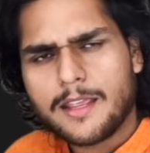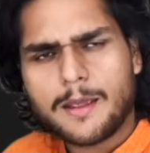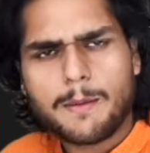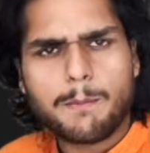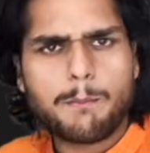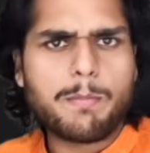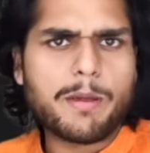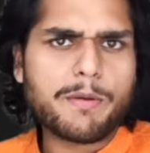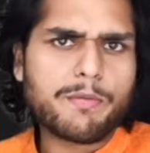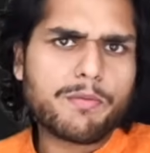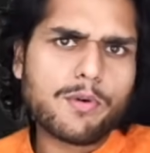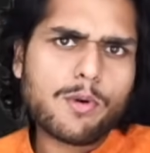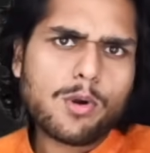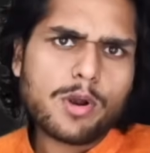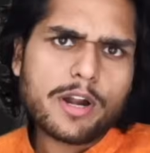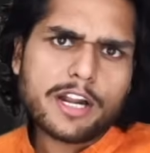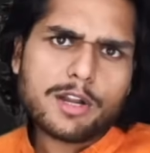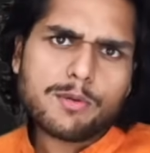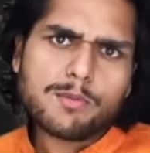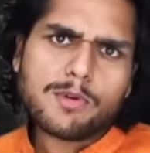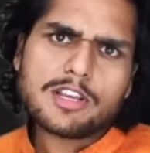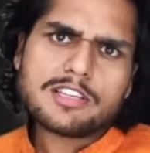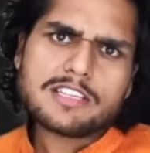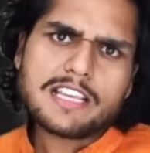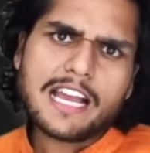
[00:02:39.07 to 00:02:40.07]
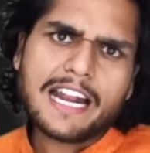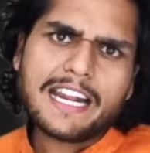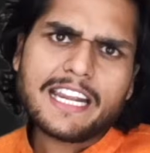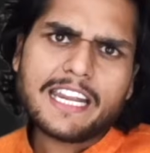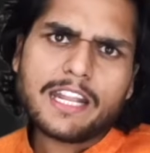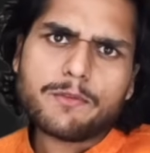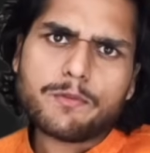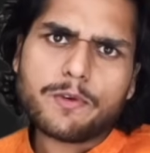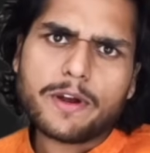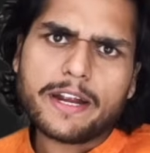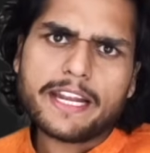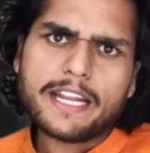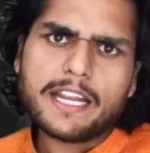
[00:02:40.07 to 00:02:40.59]
Before it was
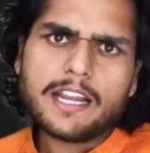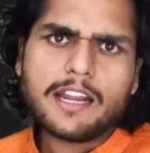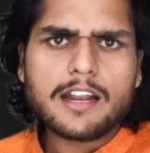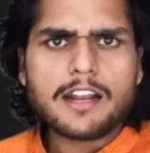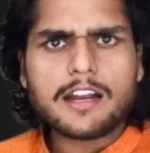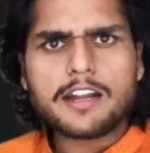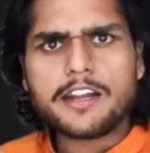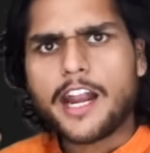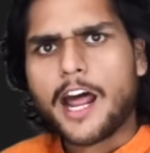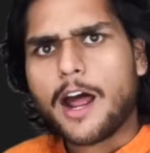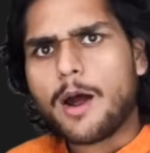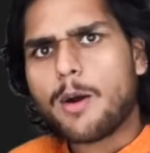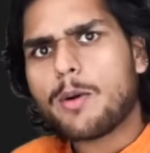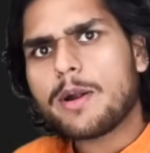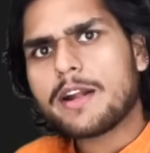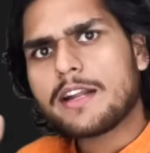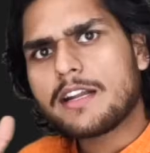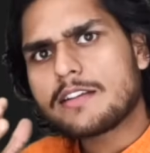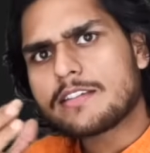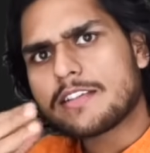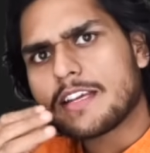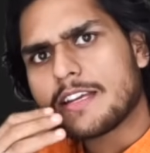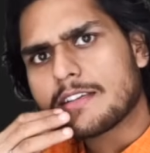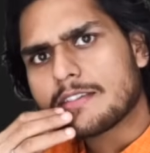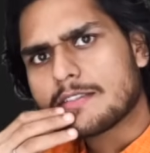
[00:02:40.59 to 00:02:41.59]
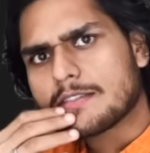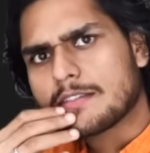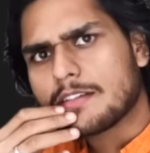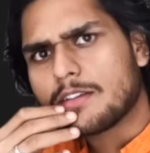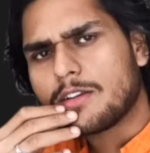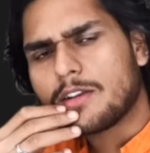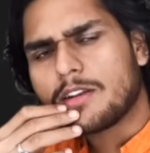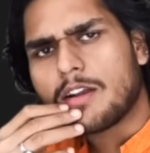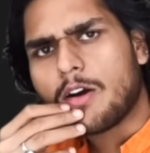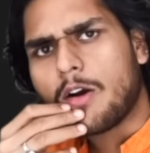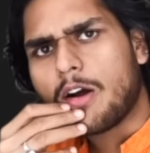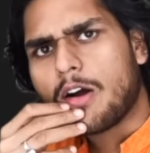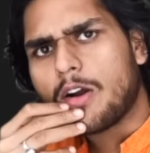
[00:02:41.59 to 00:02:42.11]
undefined, now it says
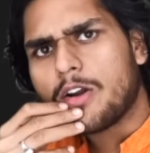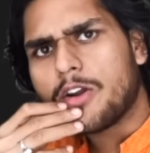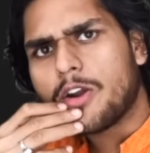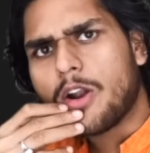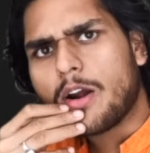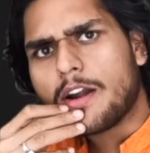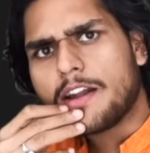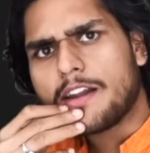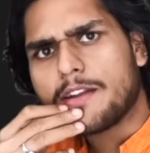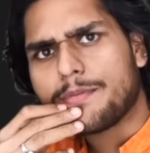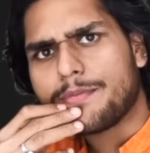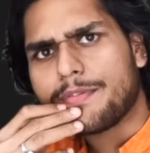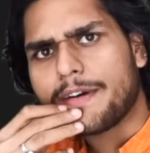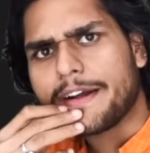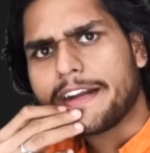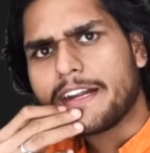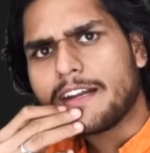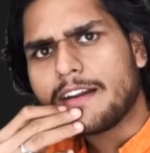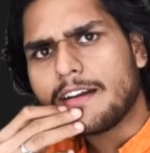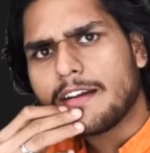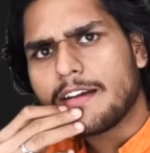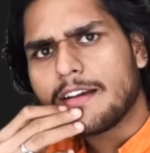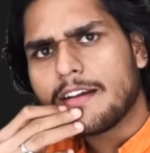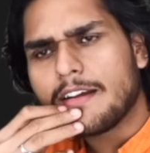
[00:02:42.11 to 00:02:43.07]
not defined.